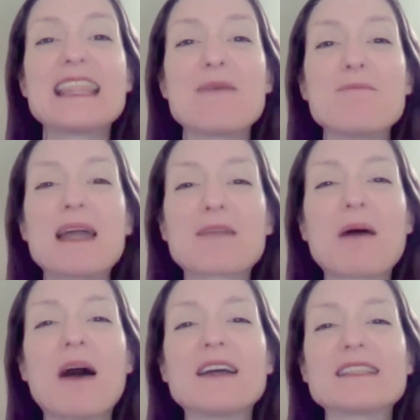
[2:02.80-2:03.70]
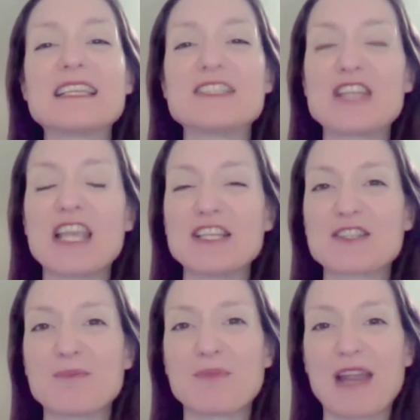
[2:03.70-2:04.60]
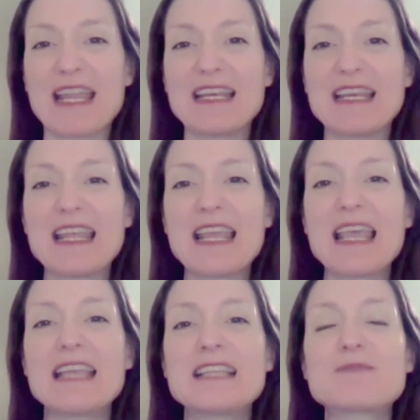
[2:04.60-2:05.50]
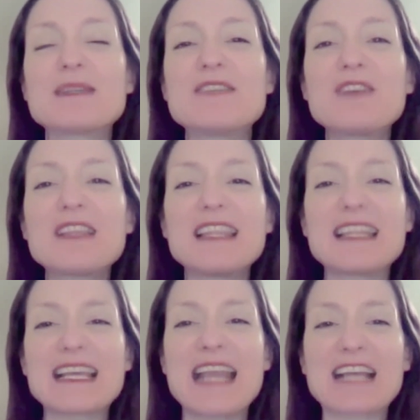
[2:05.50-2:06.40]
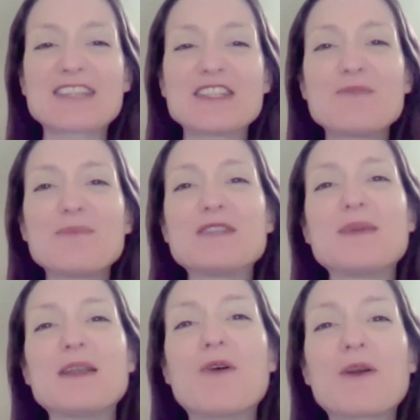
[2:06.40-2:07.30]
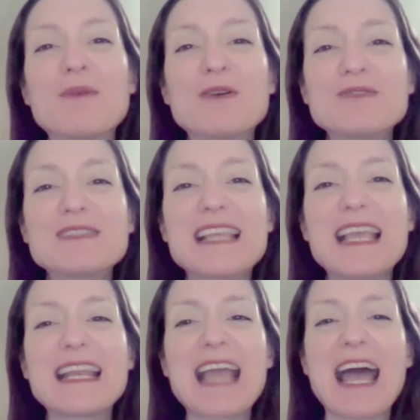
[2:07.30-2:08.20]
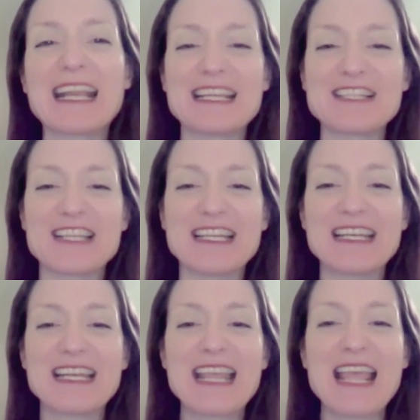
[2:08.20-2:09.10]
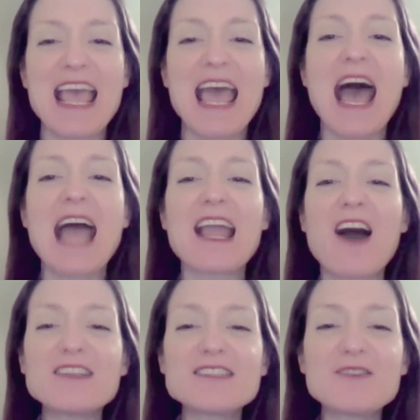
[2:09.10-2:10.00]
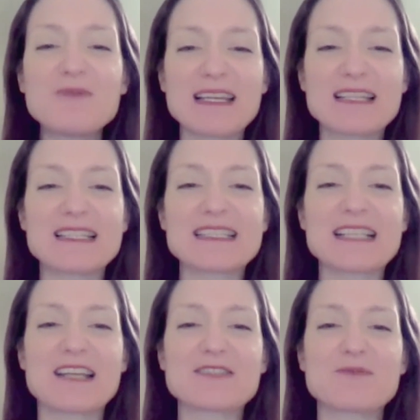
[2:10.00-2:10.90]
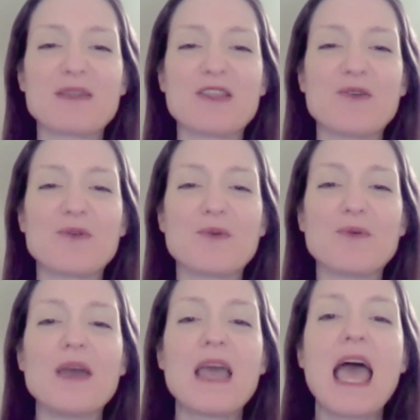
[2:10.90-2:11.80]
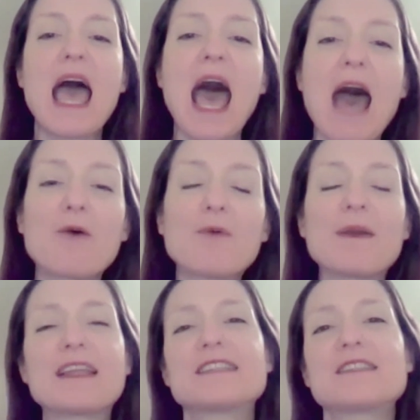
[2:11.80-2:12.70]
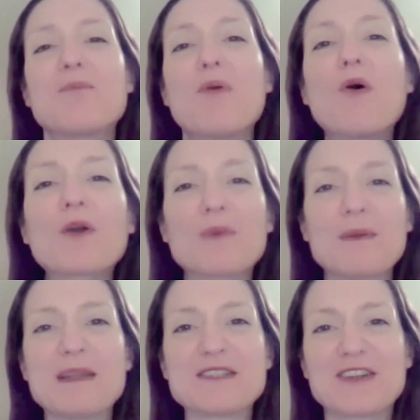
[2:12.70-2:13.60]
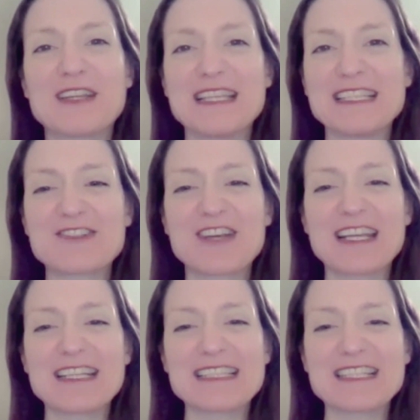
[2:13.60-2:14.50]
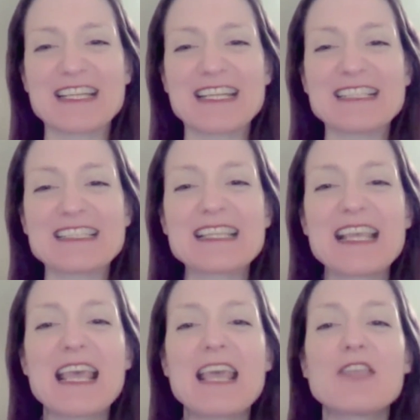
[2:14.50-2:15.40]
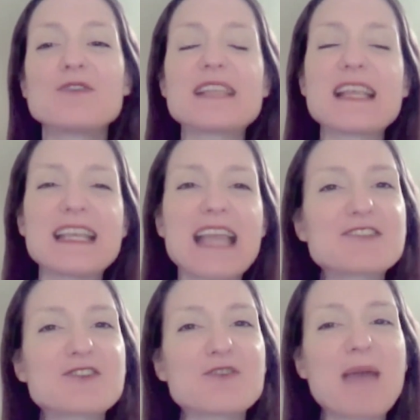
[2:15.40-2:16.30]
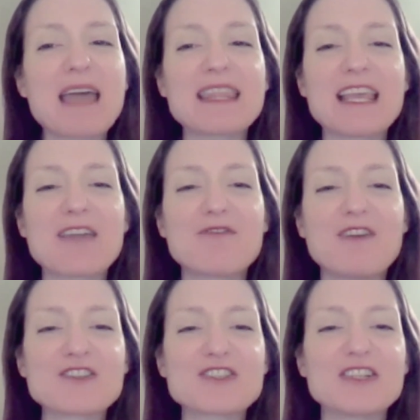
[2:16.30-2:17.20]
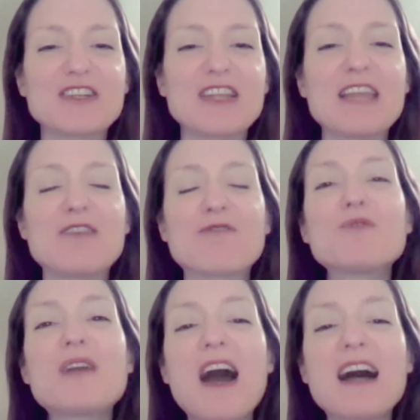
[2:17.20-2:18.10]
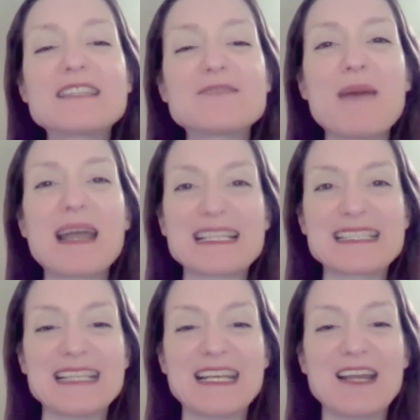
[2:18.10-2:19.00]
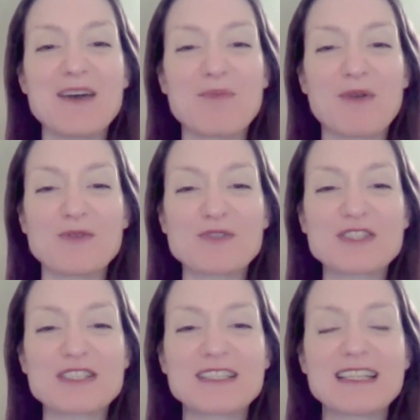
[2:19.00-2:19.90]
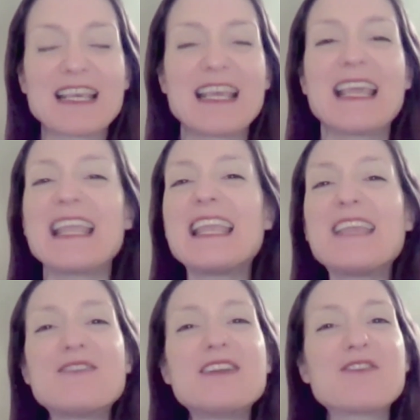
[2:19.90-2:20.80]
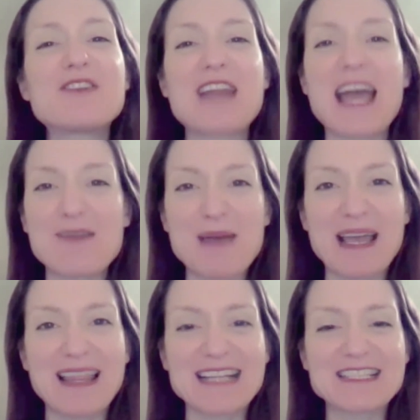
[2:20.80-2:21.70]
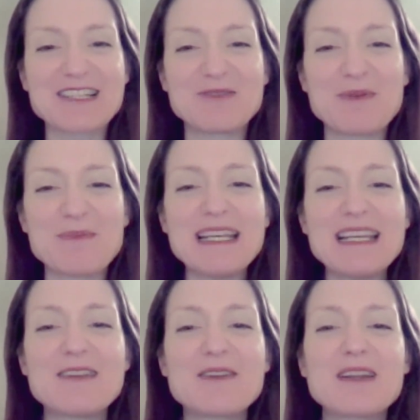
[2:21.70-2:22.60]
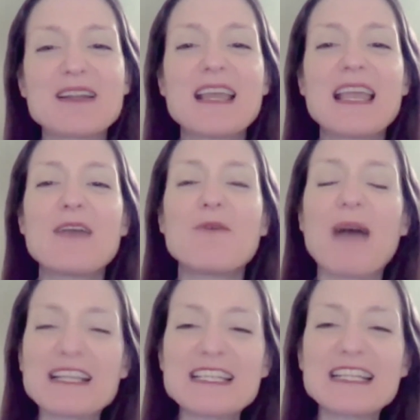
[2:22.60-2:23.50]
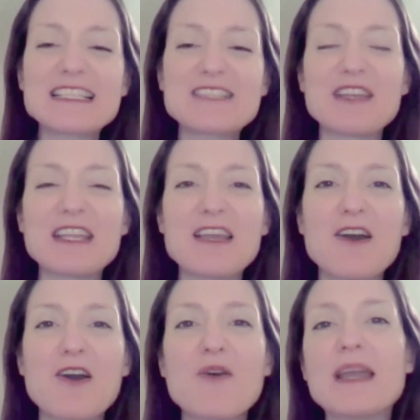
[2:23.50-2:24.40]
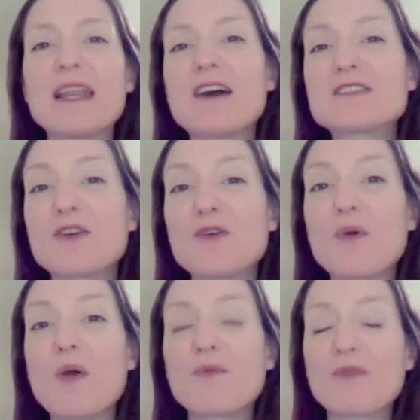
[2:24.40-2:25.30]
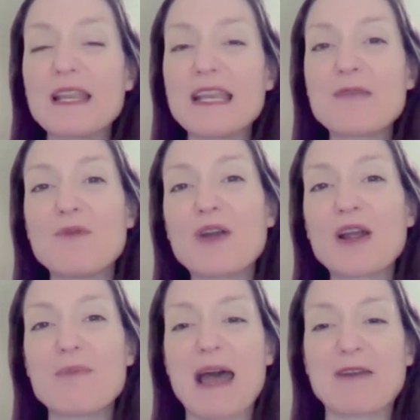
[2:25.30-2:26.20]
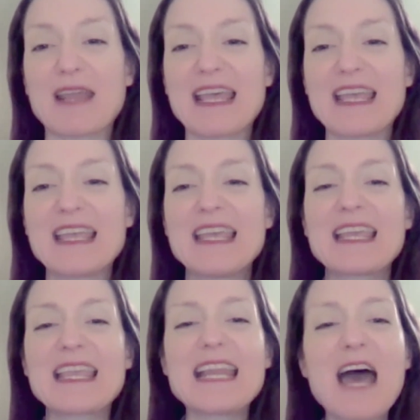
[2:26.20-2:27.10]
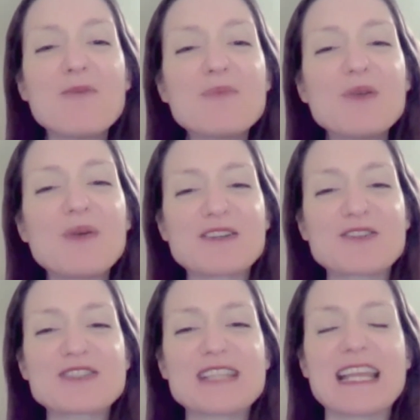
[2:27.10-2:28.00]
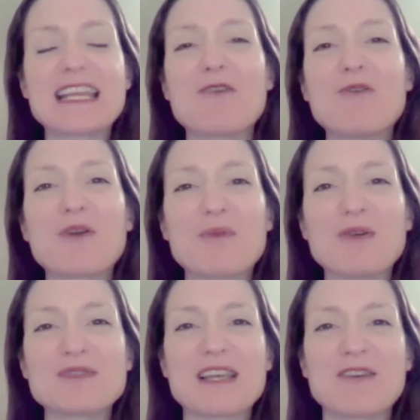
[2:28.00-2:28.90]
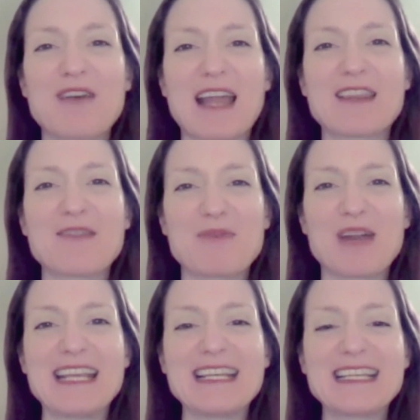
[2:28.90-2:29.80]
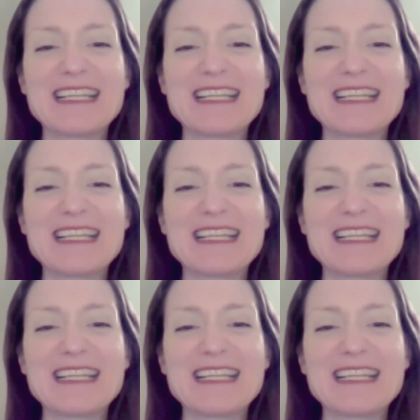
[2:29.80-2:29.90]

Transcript: that menopause can change the brain, specifically the connection between hormones and cognition. I also want to discuss with you how it can support women during these transitions using a naturopathic, functional, and root cause medicine approach. Even if you're not a biological woman, watching this video and also reading more about it can help you understand how hormones affect the brain.